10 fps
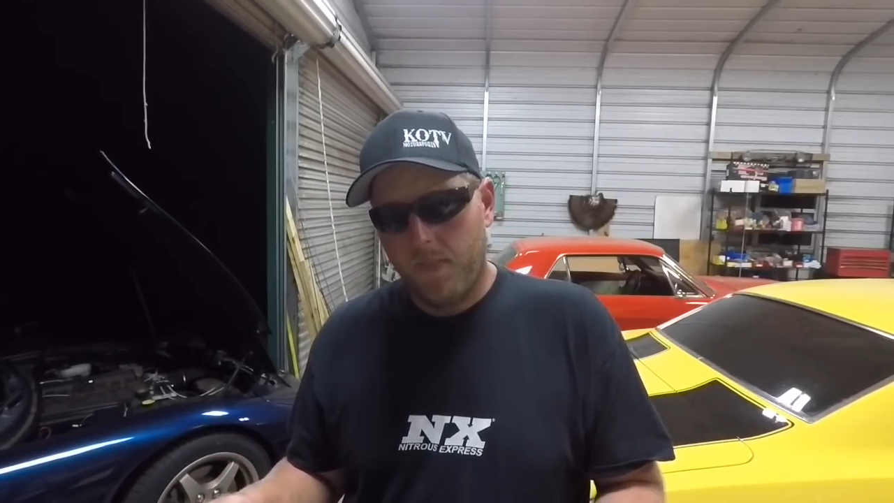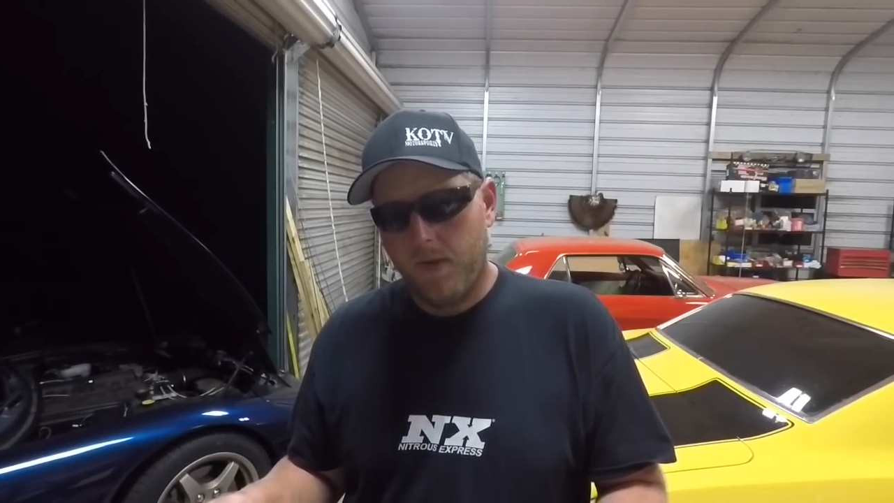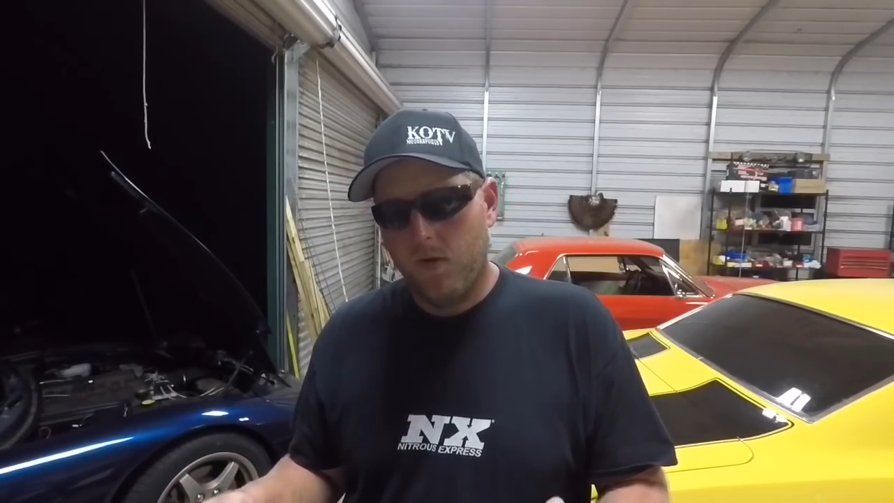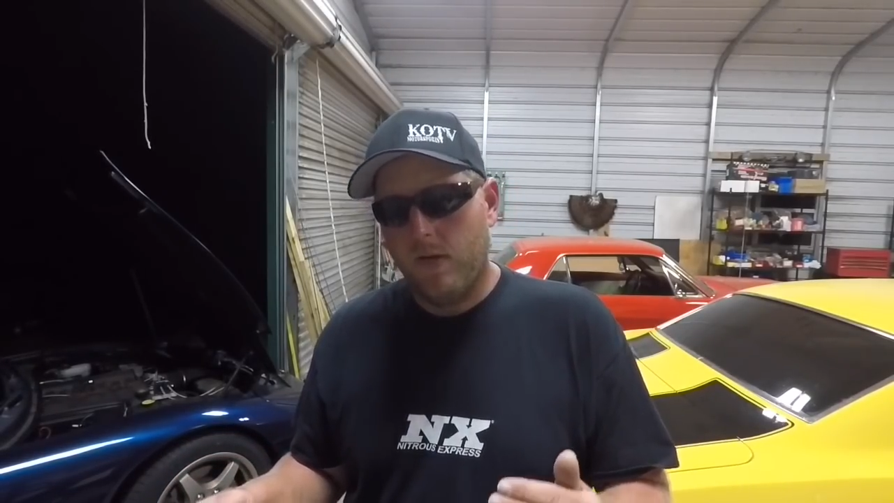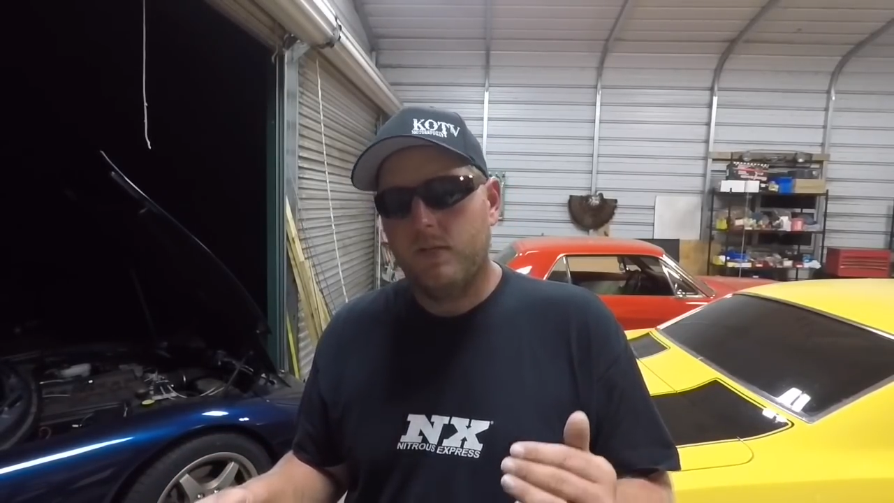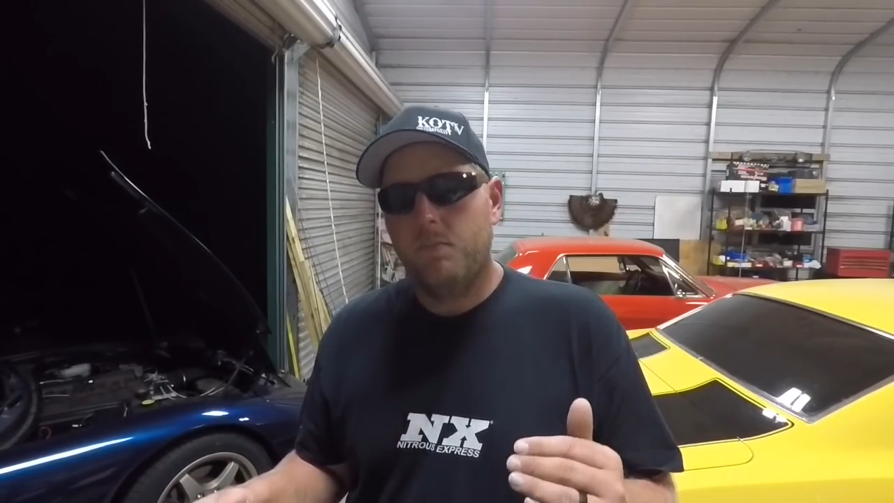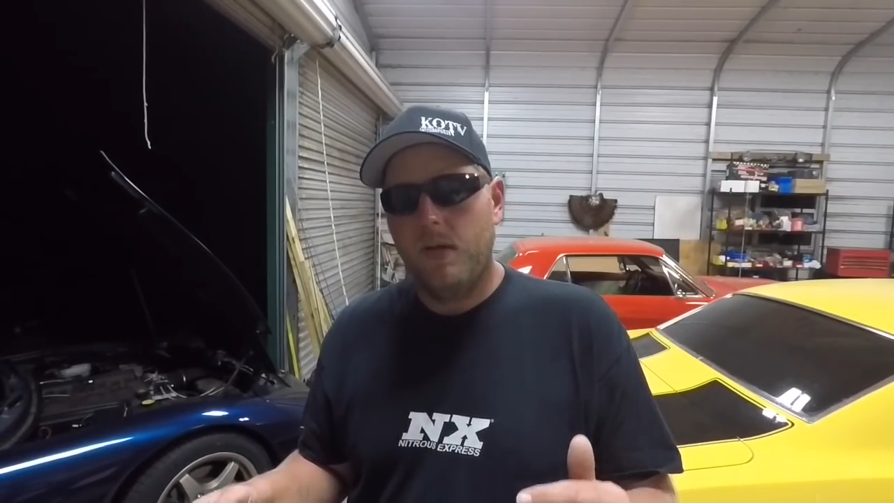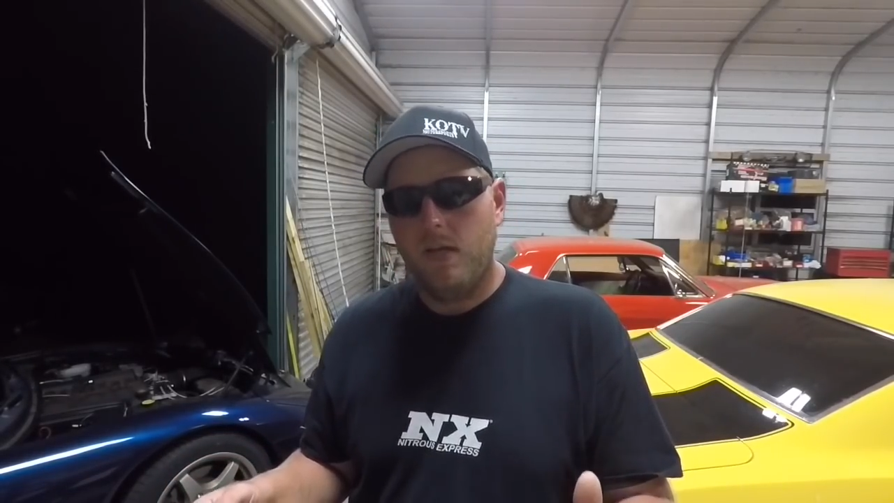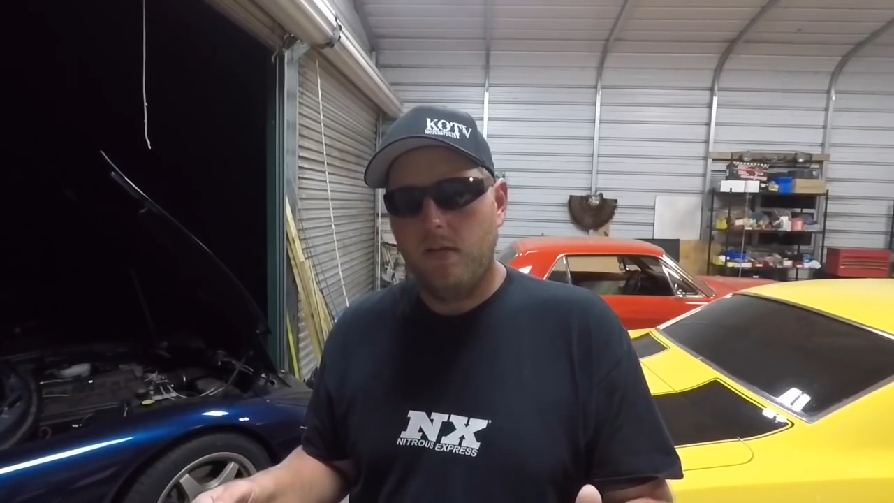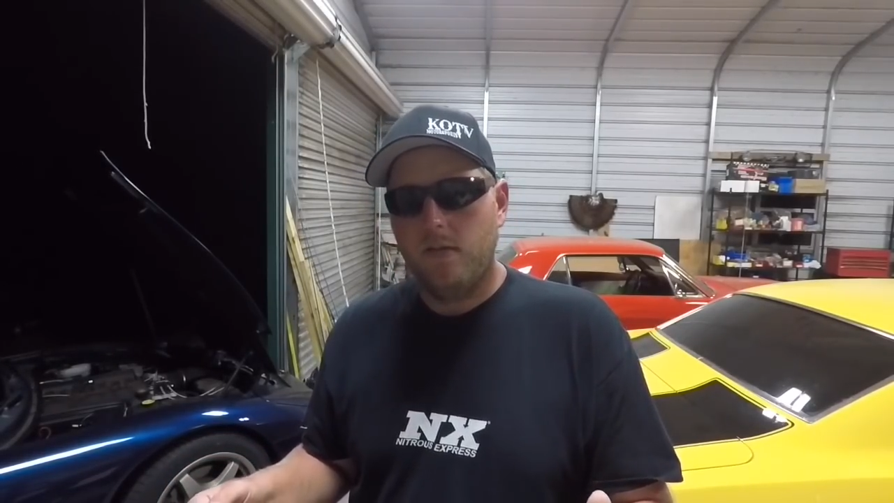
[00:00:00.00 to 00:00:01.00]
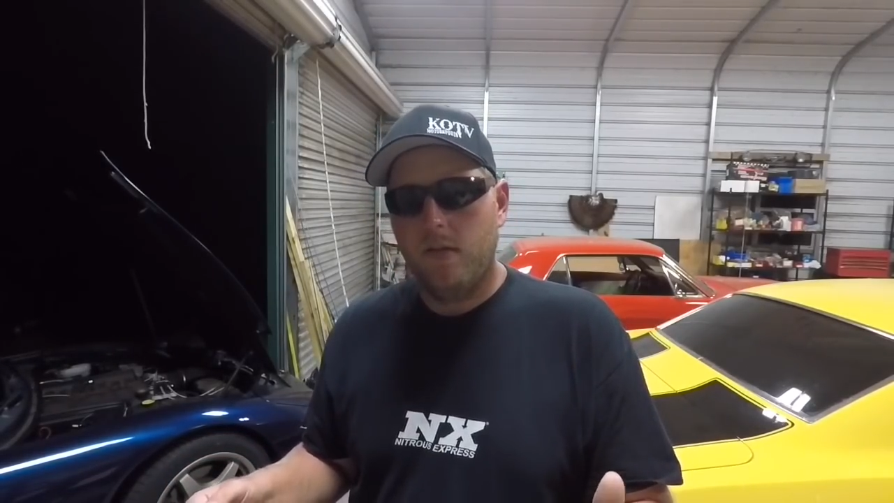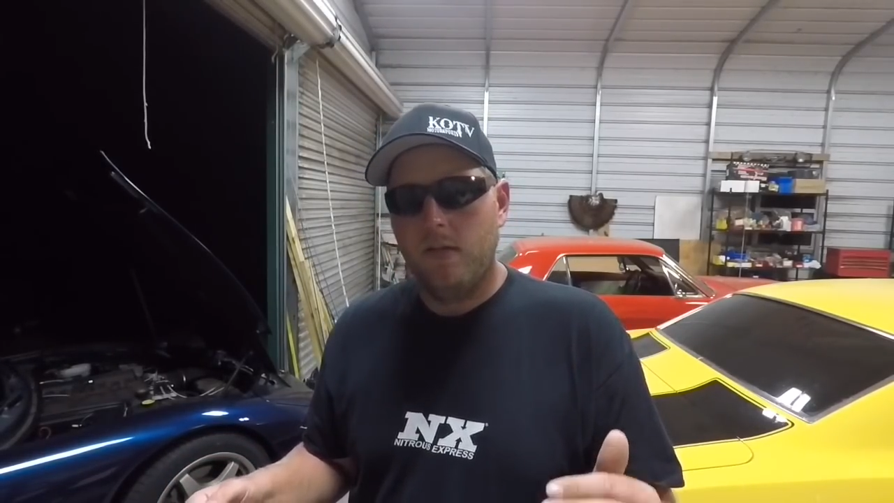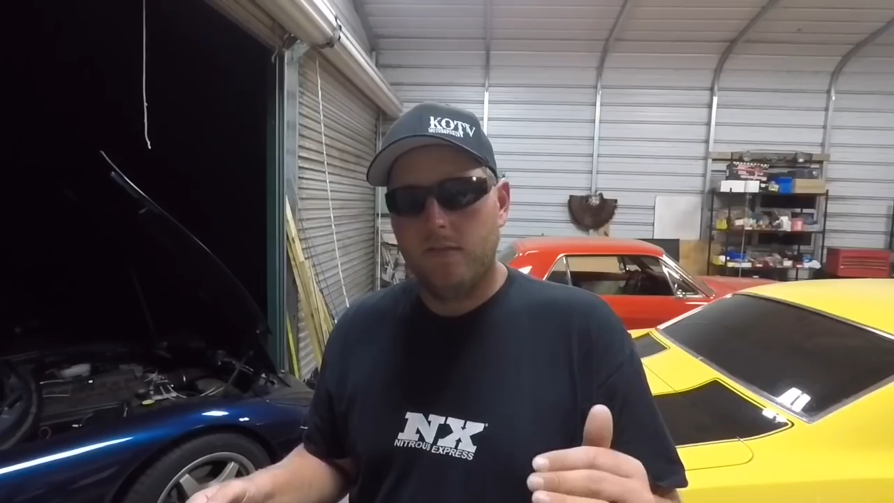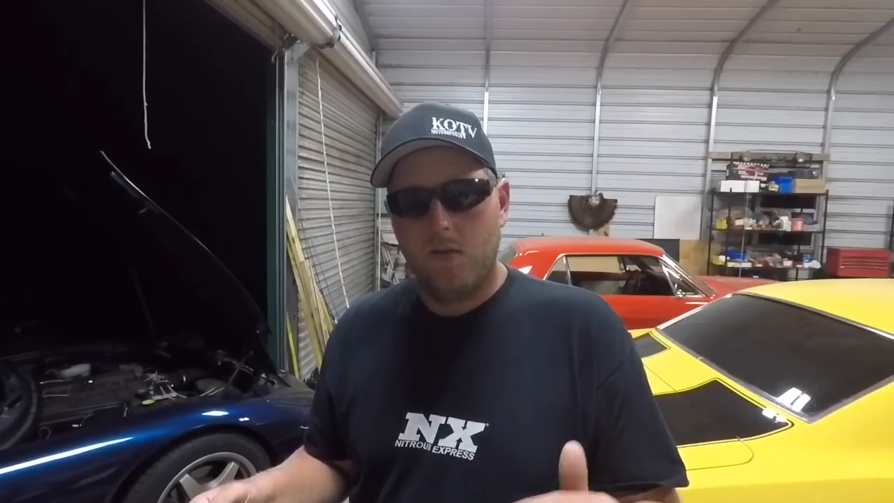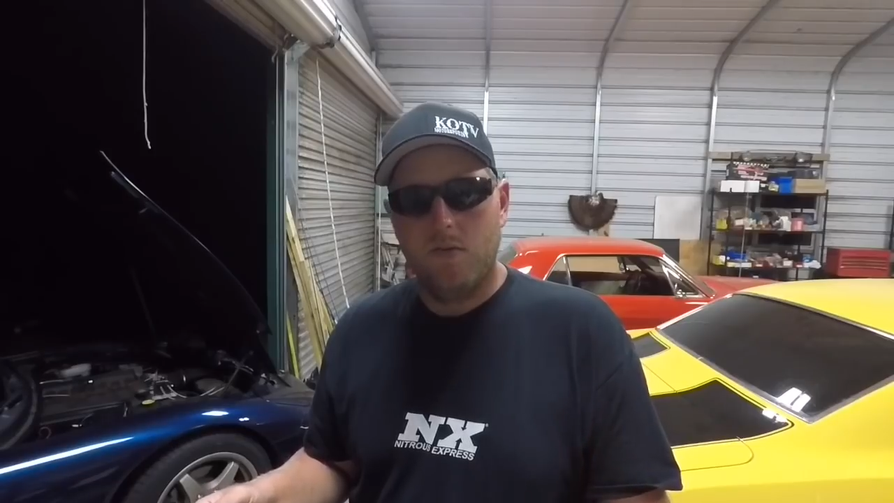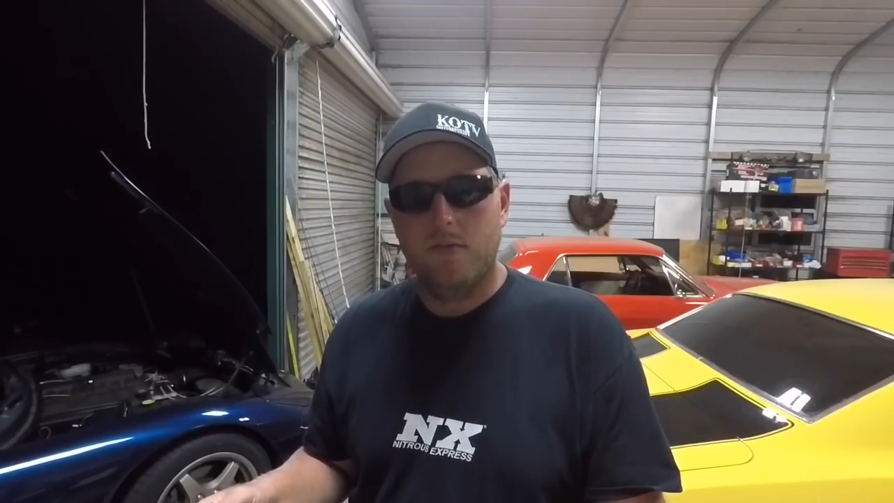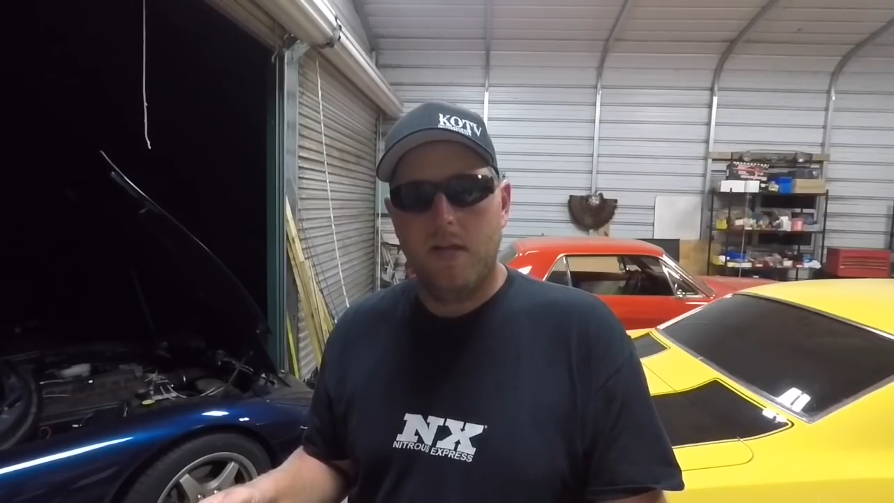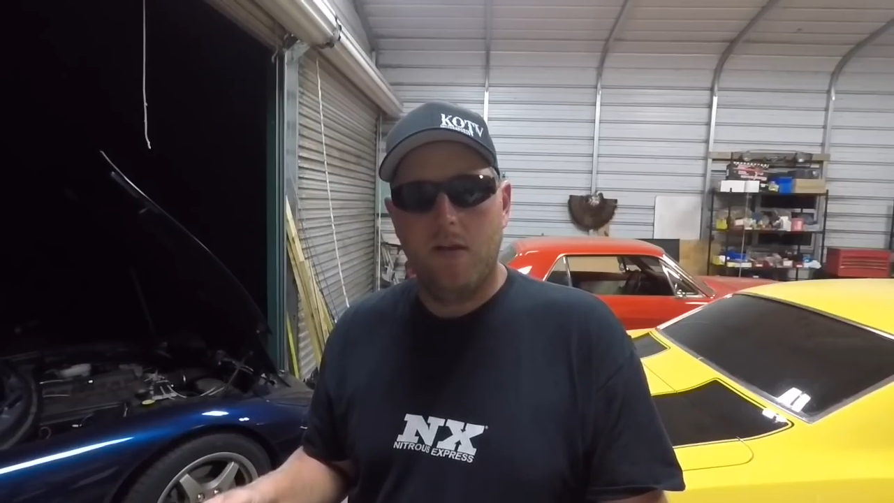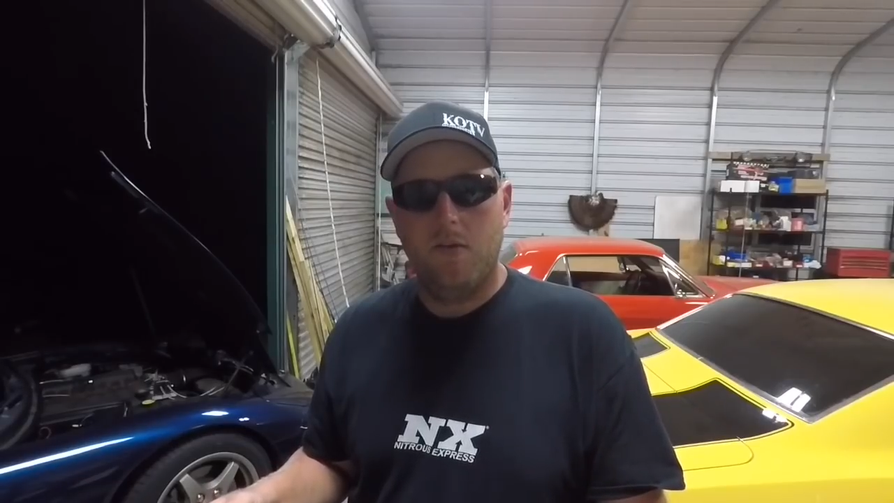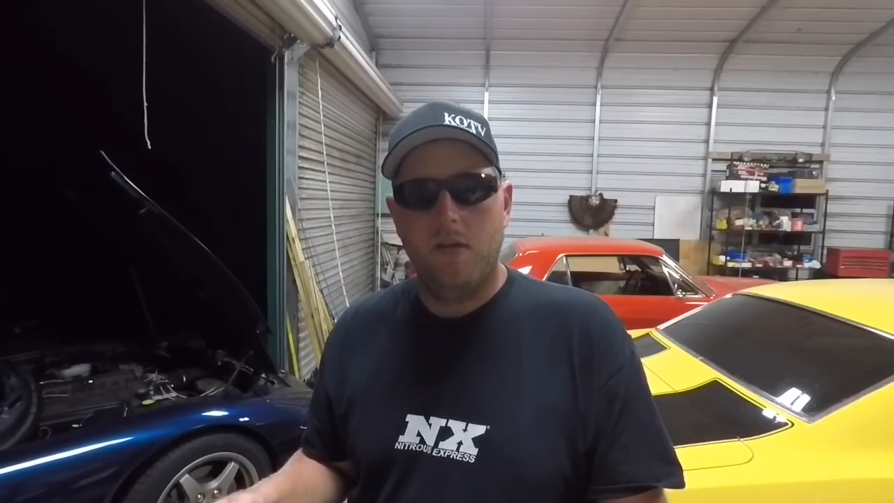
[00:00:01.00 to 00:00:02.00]
It's peaked, it's on its
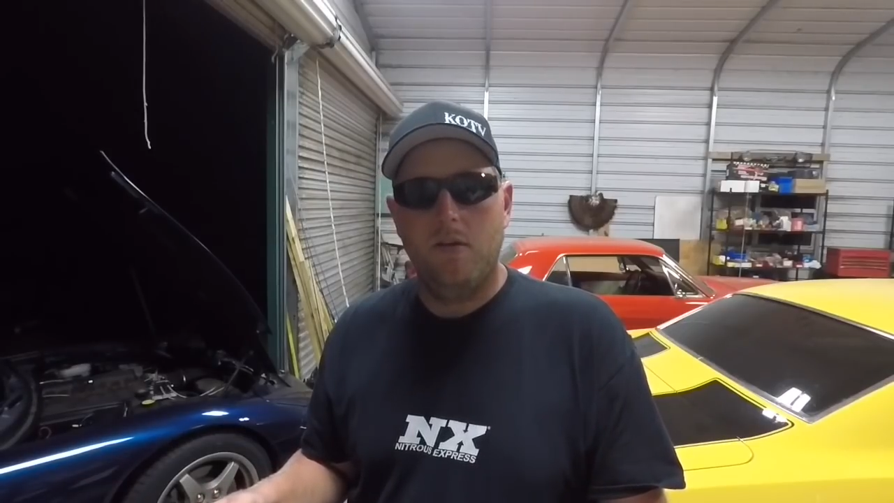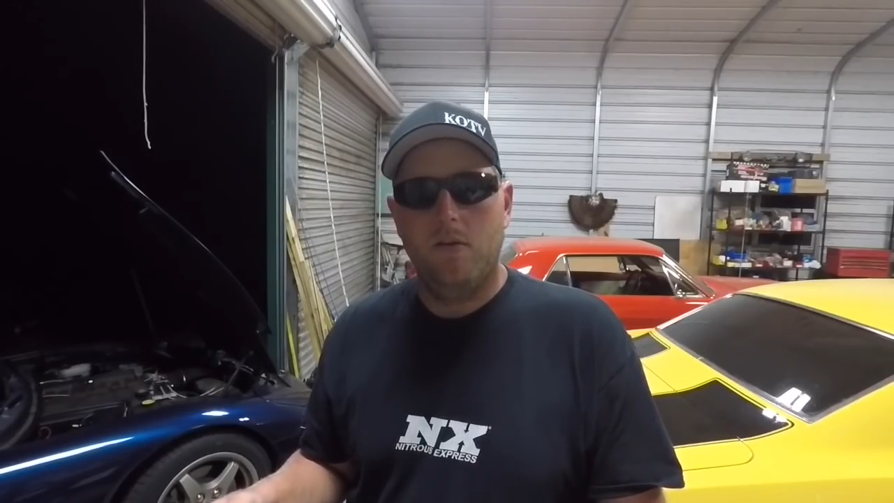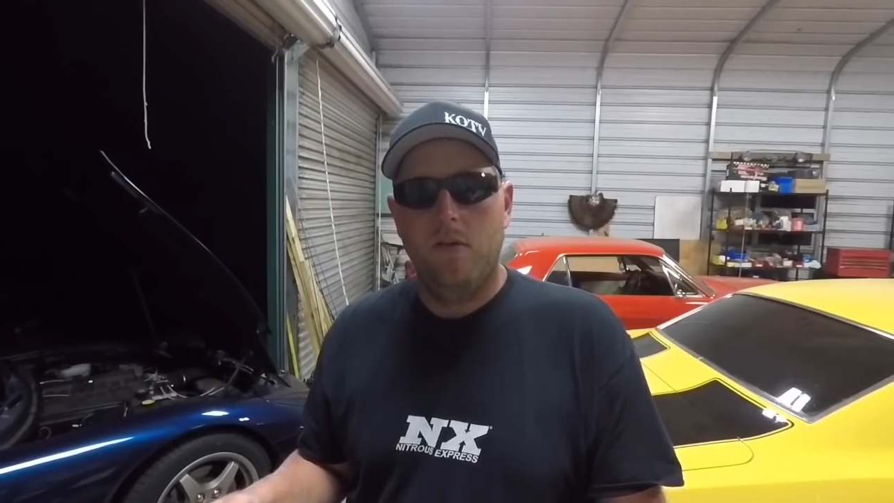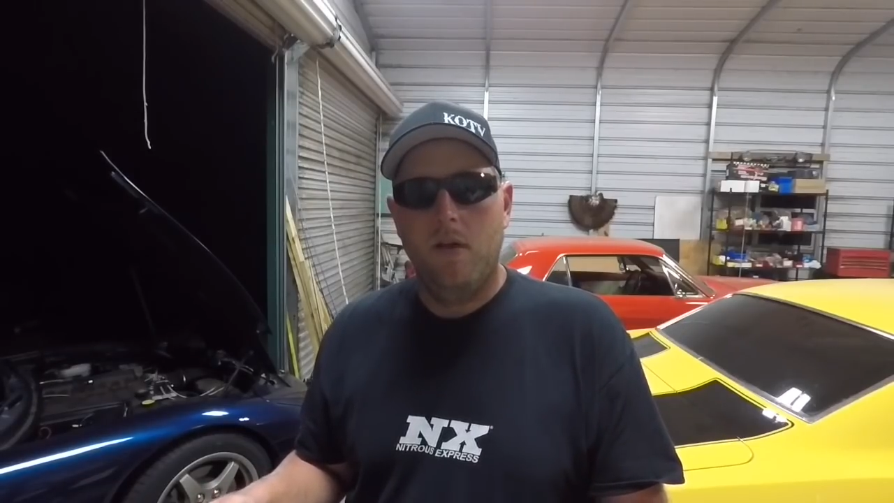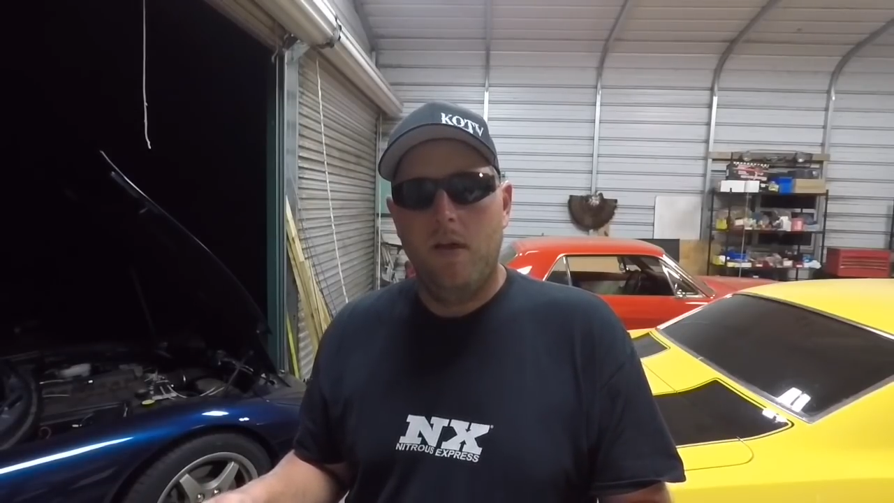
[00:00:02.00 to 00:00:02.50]
downhill,